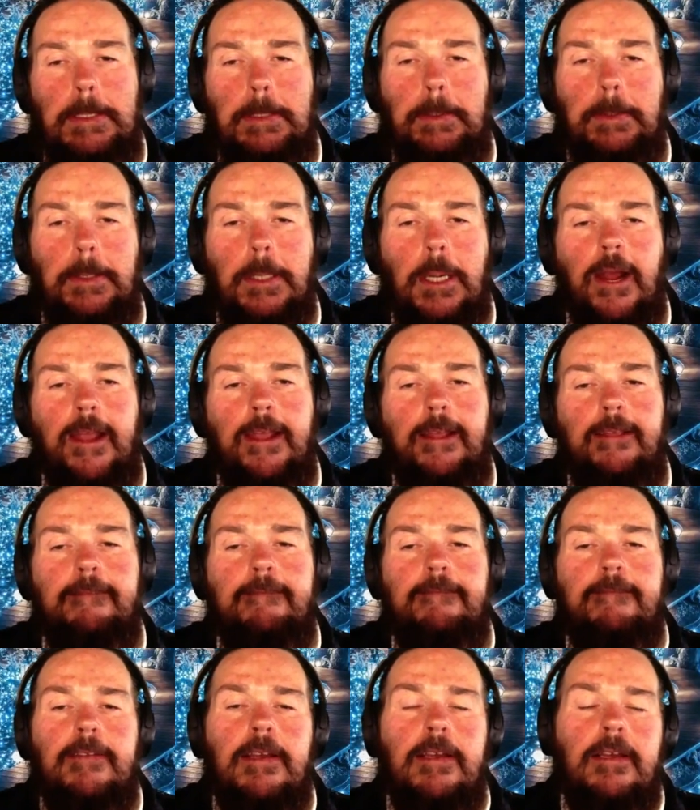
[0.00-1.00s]
right,
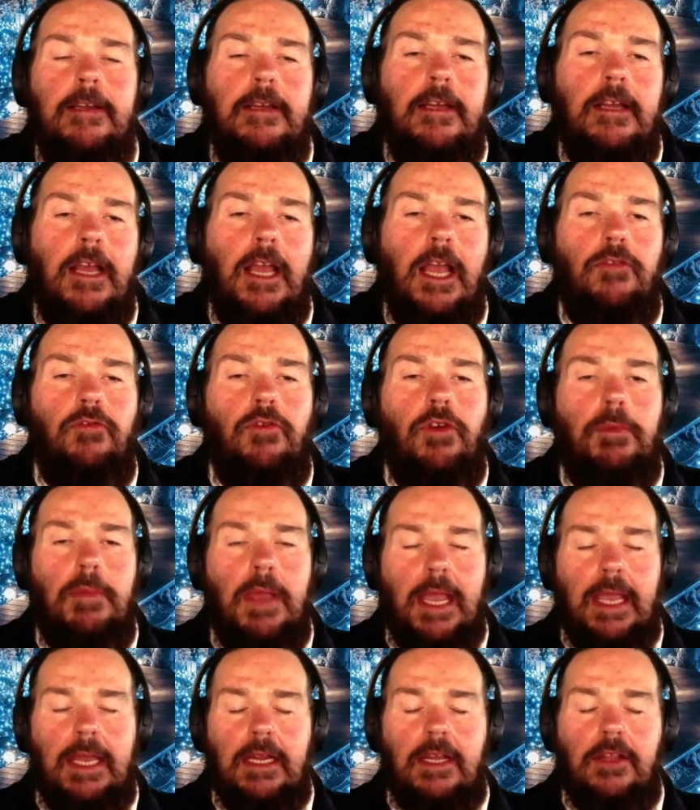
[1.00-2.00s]
and
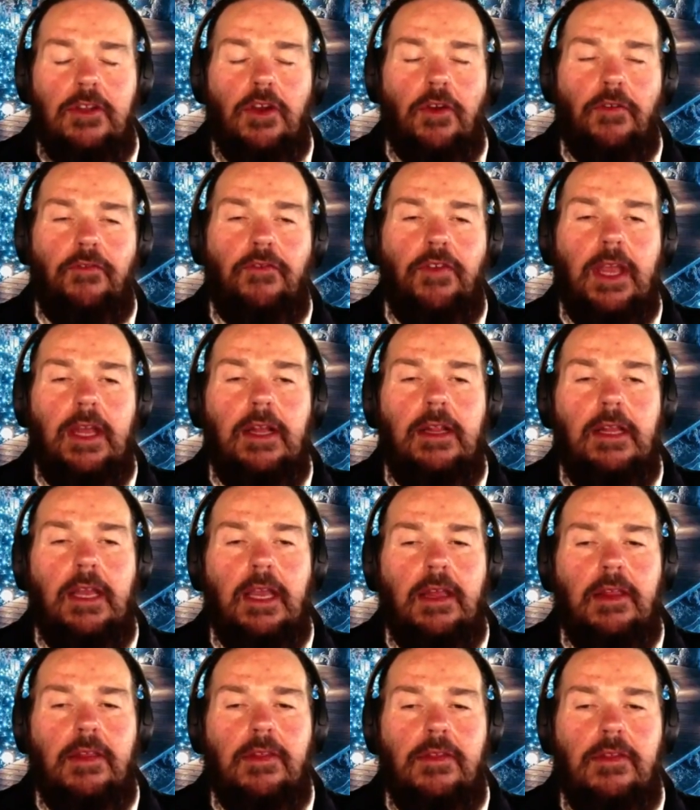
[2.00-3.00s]
remain in your
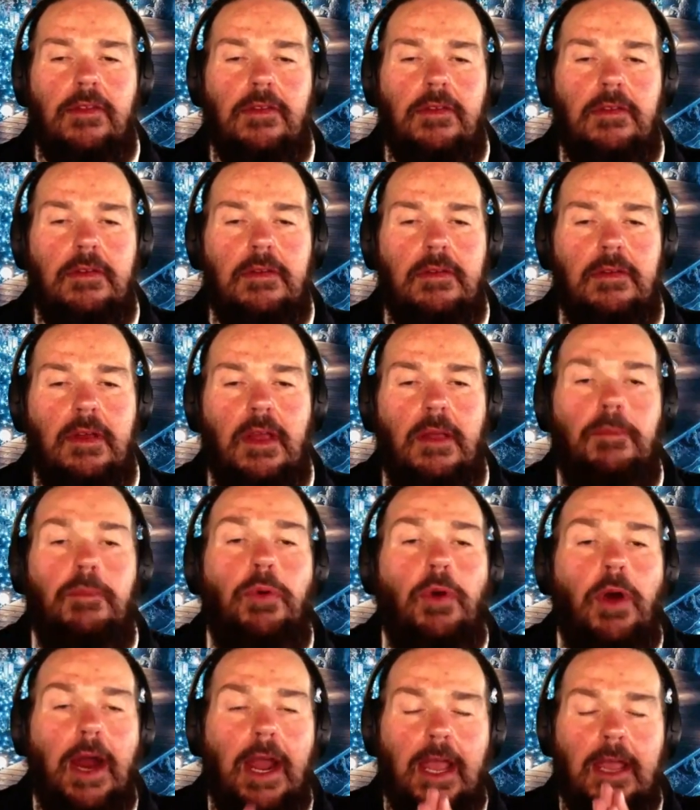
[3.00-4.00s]
feelings and
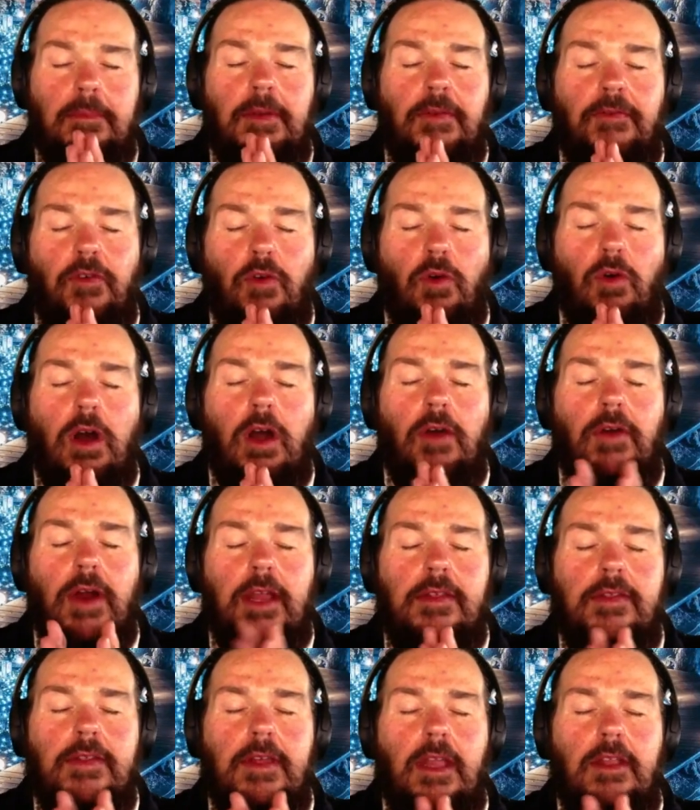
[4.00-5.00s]
pray before, right,
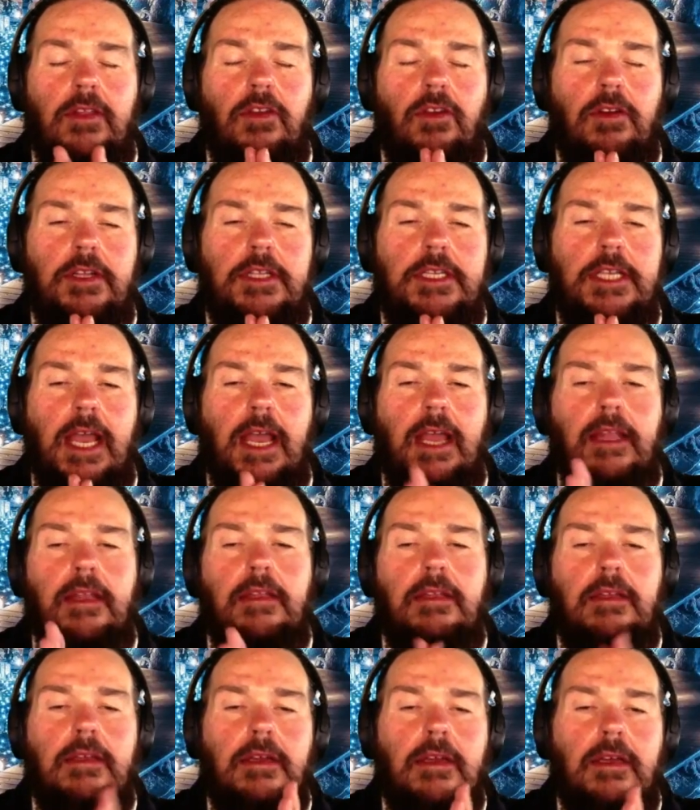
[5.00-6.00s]
setting your intent
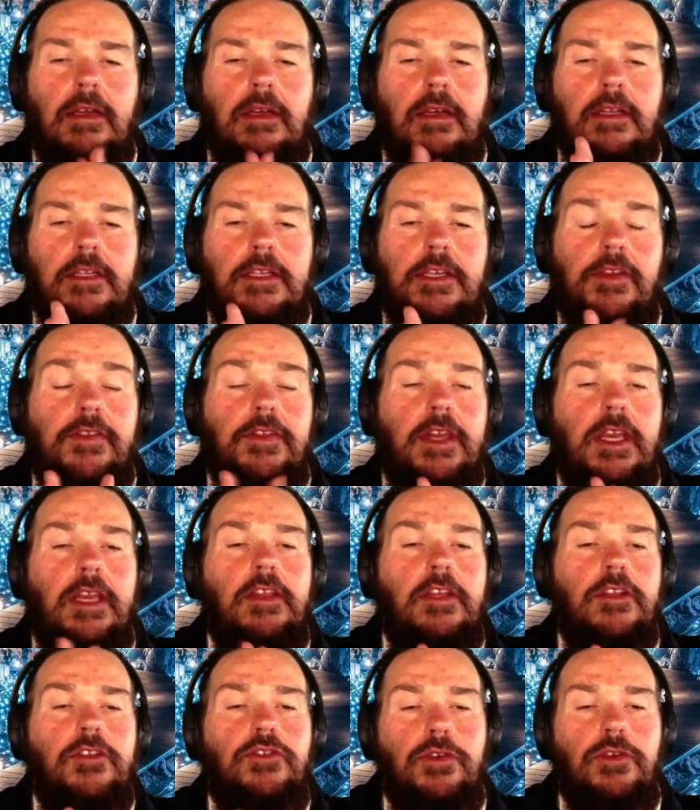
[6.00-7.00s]
to see
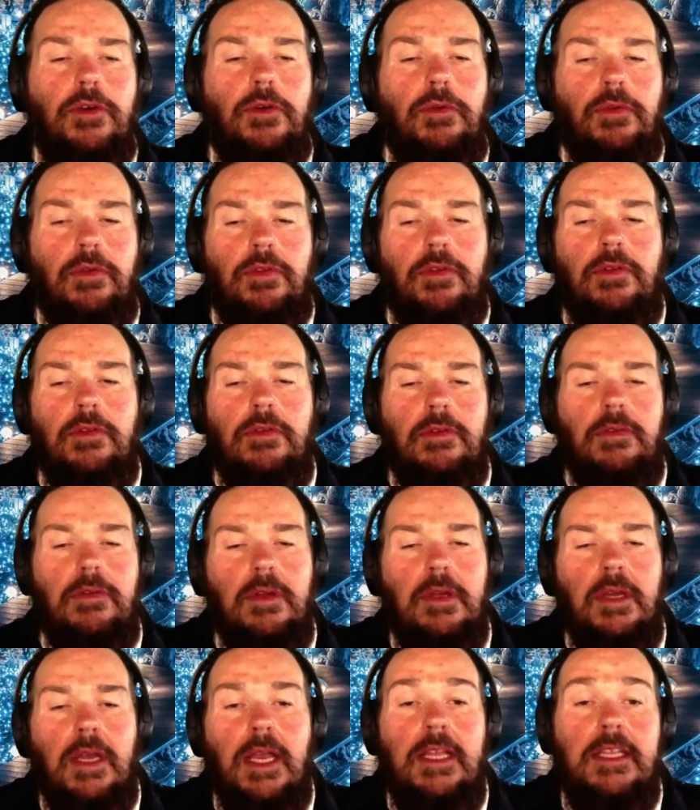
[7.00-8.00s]
the truth.
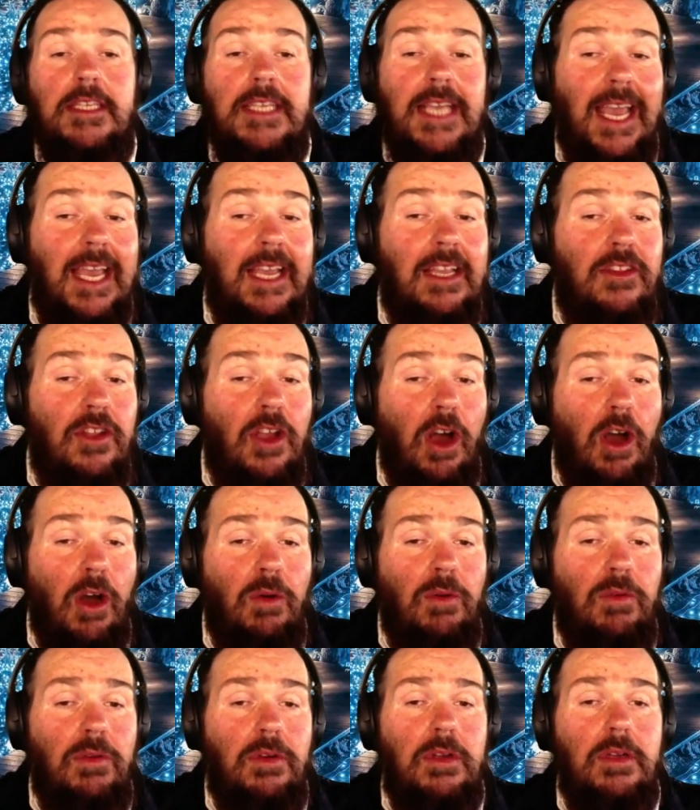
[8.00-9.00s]
And take
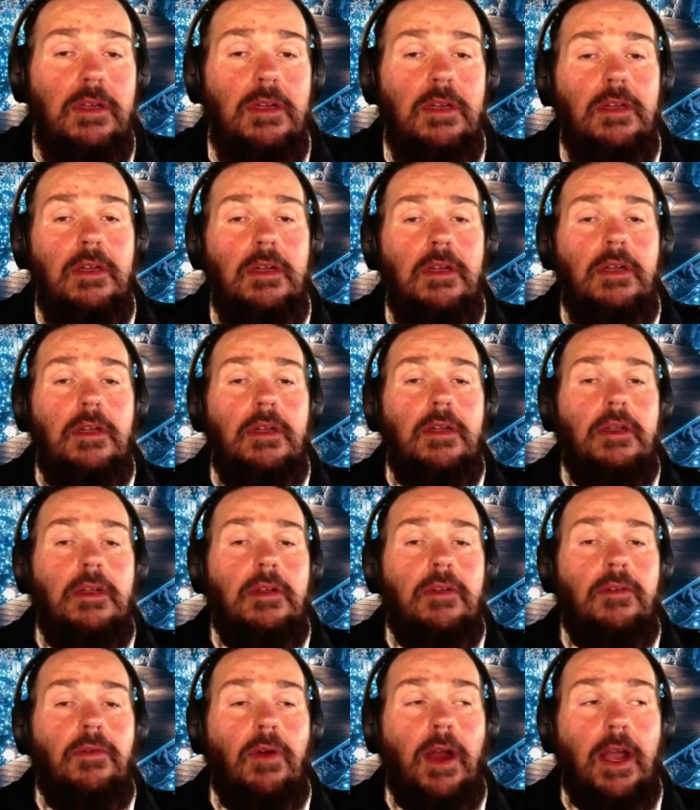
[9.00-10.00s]
note,
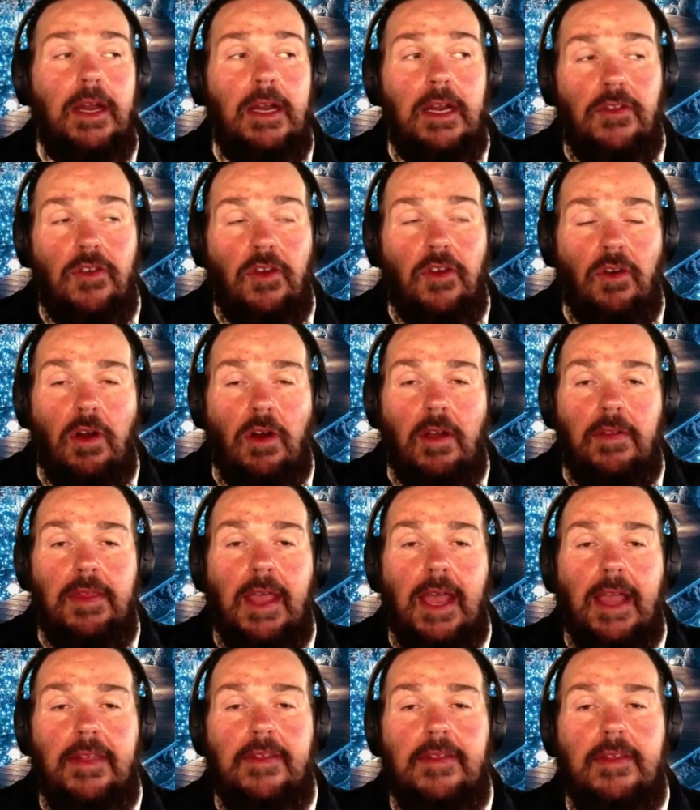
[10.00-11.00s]
right, as you're on
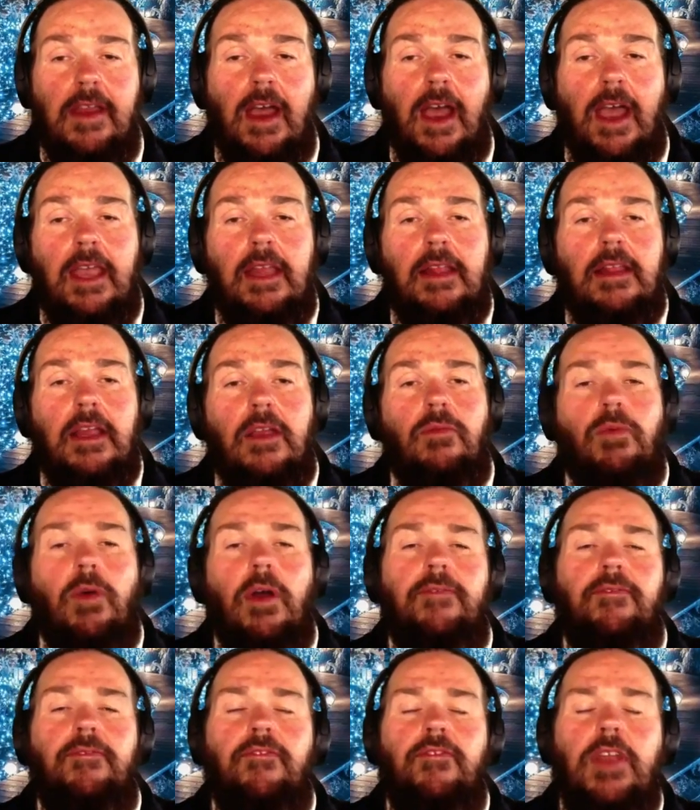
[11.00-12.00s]
that site, like
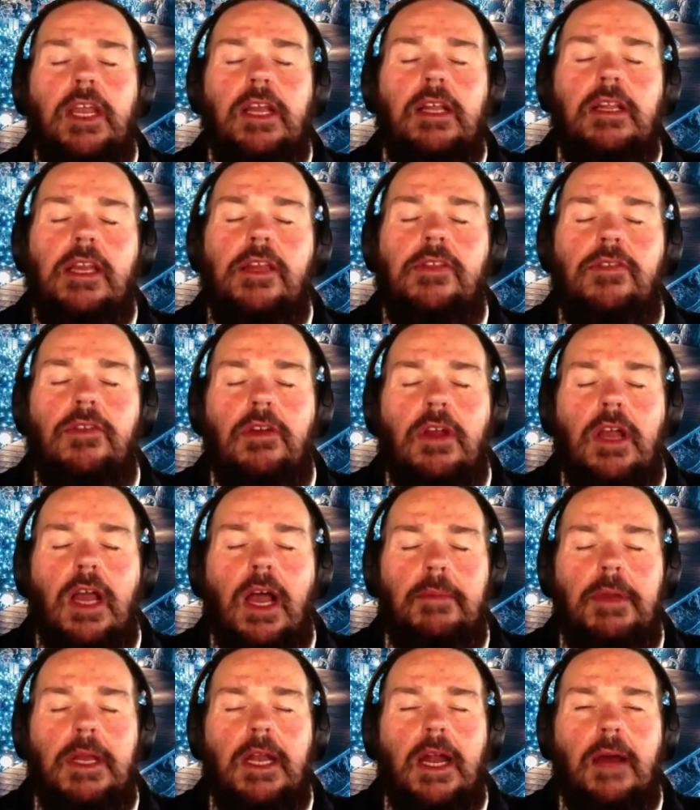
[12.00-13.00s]
what feelings are
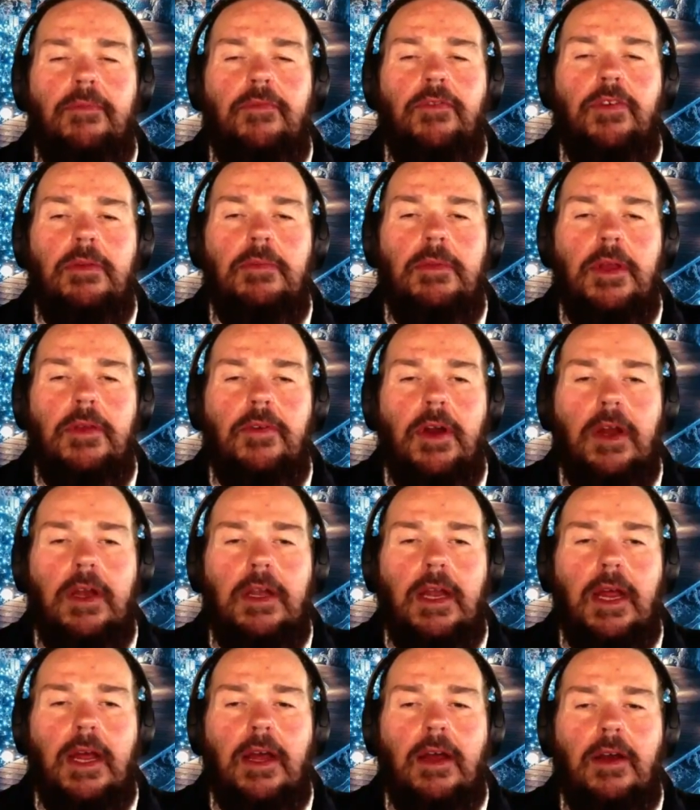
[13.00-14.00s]
coming up for me right
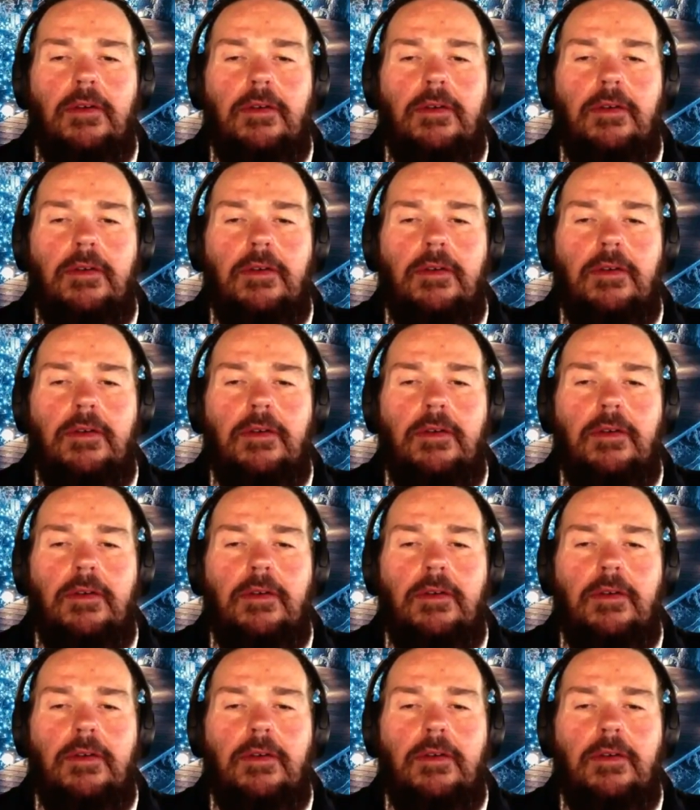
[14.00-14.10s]
now?